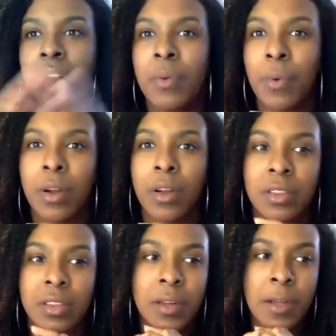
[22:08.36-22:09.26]
in the
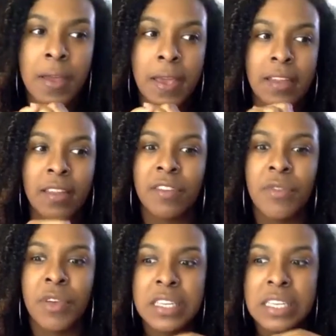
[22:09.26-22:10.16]
world. It doesn't
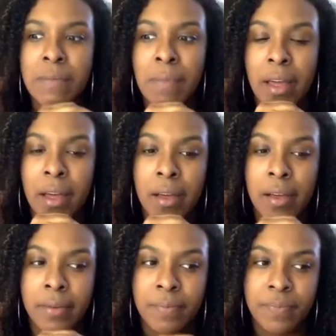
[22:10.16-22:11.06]
really seem like a